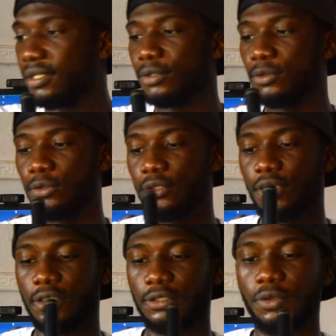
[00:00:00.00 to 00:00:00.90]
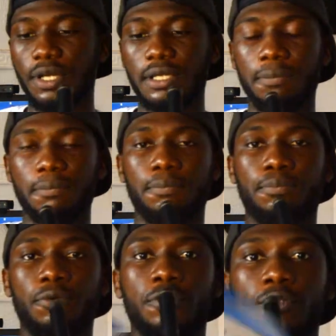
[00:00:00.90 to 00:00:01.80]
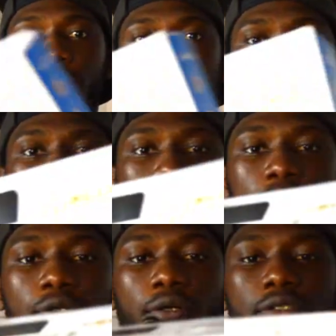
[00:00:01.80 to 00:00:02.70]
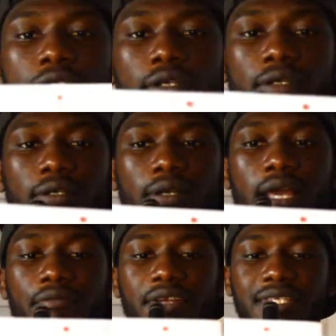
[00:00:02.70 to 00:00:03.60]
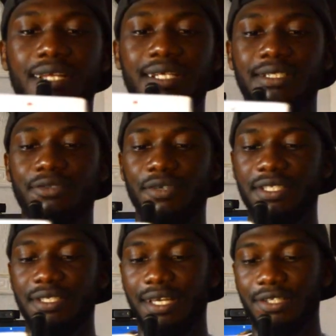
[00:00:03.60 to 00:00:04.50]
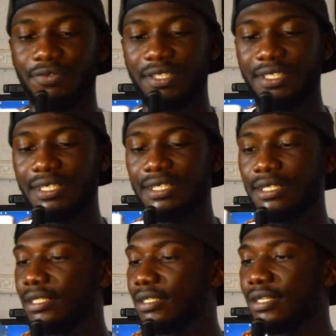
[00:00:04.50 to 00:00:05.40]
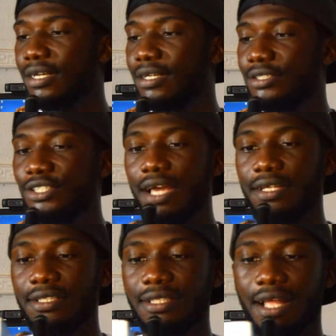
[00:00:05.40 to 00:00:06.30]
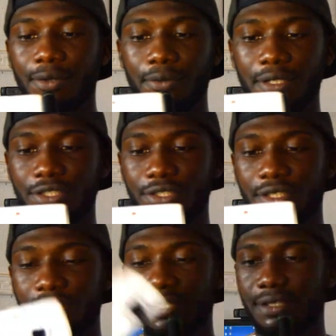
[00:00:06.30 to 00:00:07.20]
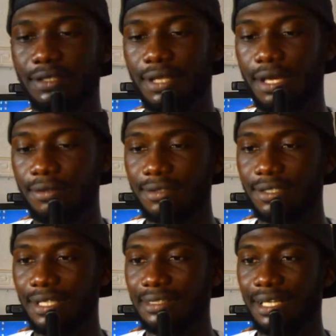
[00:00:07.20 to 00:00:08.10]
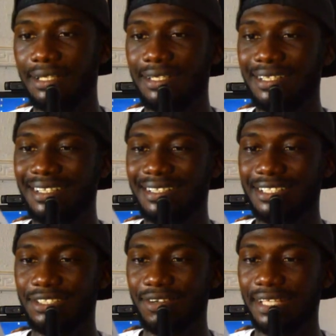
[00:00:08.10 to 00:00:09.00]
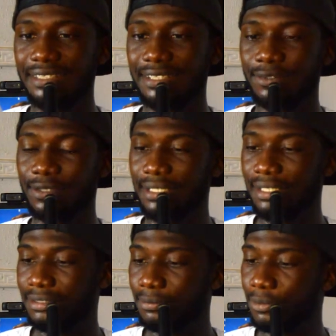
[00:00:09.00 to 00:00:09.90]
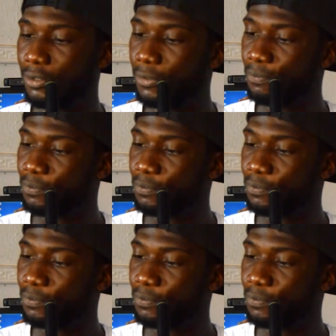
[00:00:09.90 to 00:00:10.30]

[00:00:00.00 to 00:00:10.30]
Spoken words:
Good. So look at the product. Everything that is written here is written in Chinese language. I don't think there's any English writing on it, but